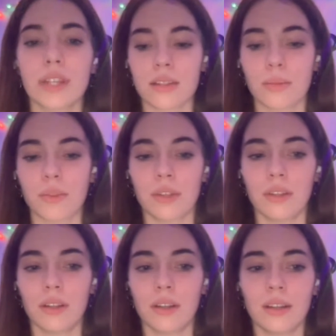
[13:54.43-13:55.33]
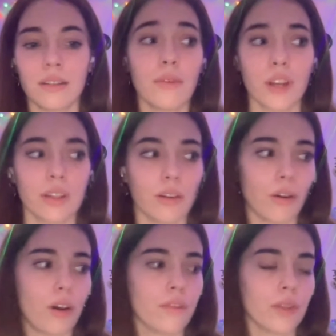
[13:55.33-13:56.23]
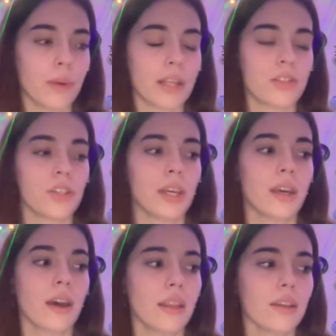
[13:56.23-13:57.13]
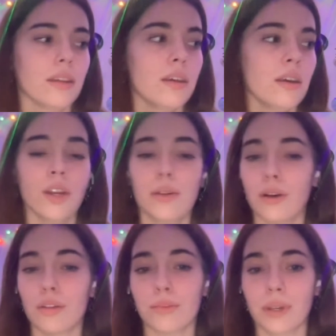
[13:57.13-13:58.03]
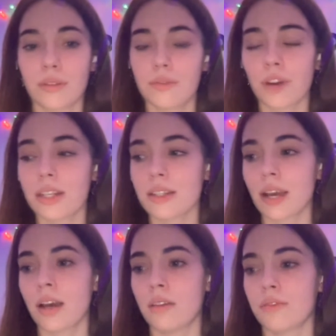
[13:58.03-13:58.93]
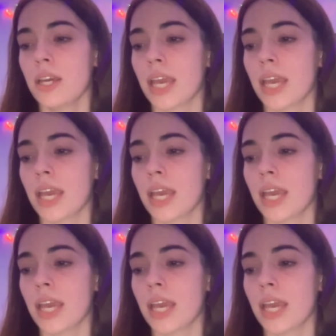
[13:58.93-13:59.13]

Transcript: That's something that I've learned a lot over the past year, and I know a lot of my friends have.